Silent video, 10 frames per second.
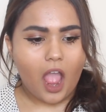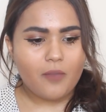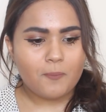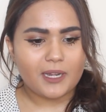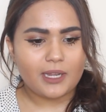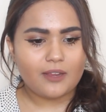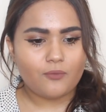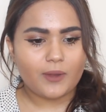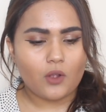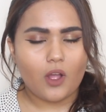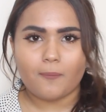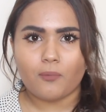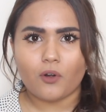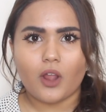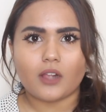I believe we got a
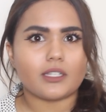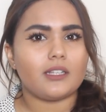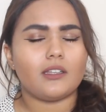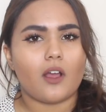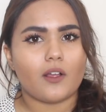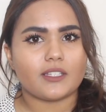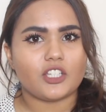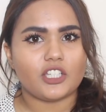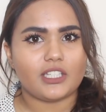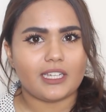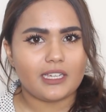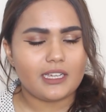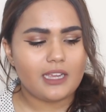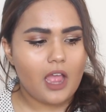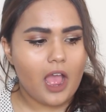product last
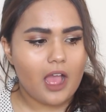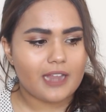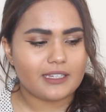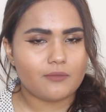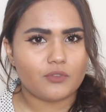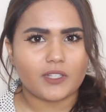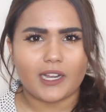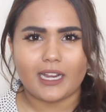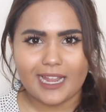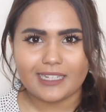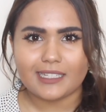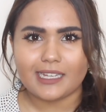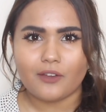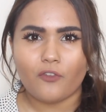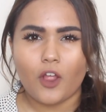year and it was a
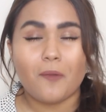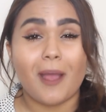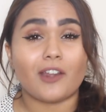cleansing foam,